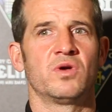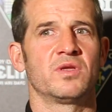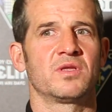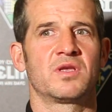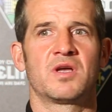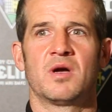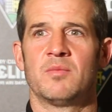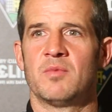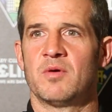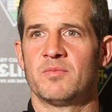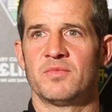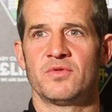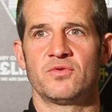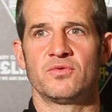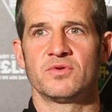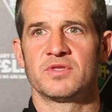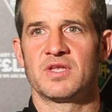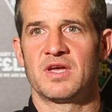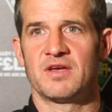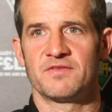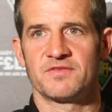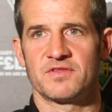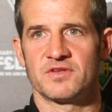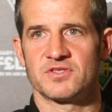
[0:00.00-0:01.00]
come up the road
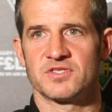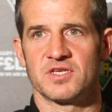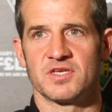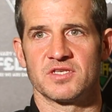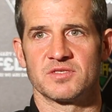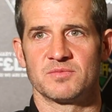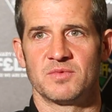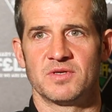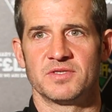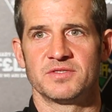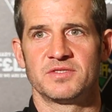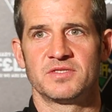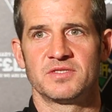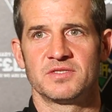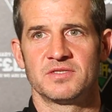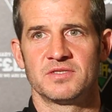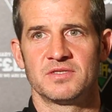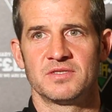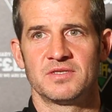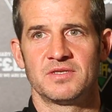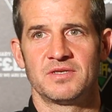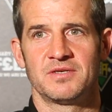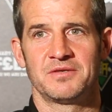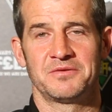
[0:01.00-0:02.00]
after 6 months,
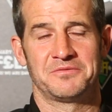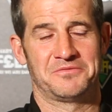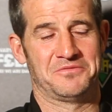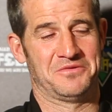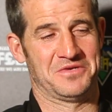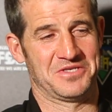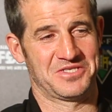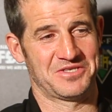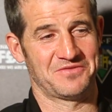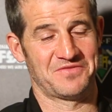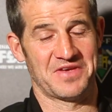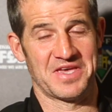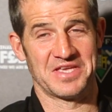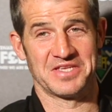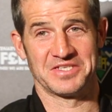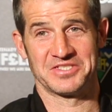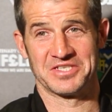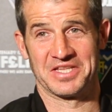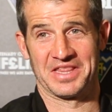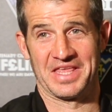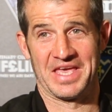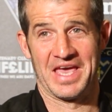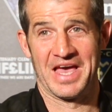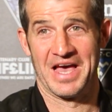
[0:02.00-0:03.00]
which
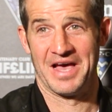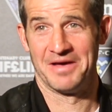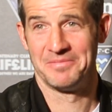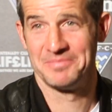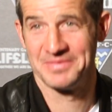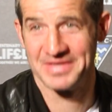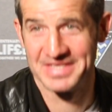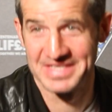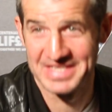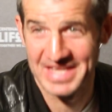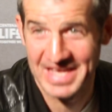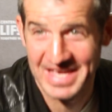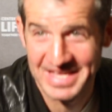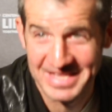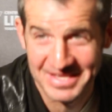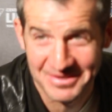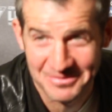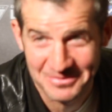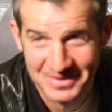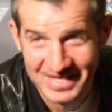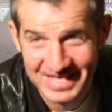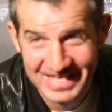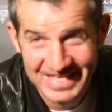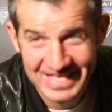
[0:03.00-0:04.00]
eventually happened
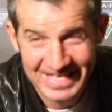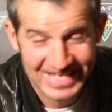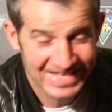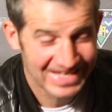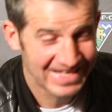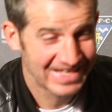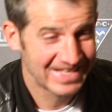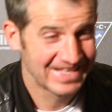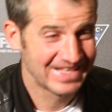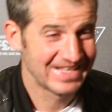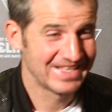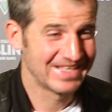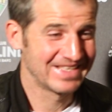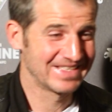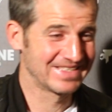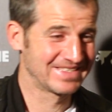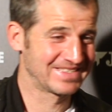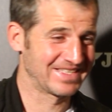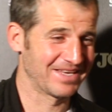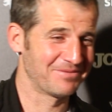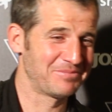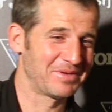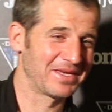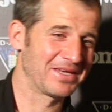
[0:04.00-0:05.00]
anyway.
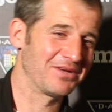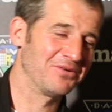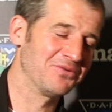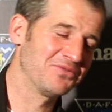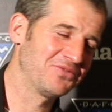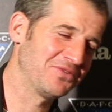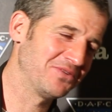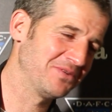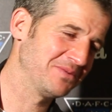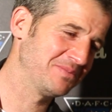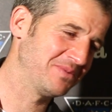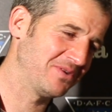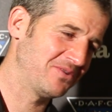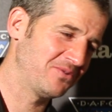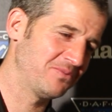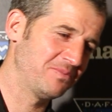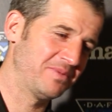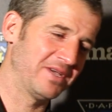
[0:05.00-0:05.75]
Typical football.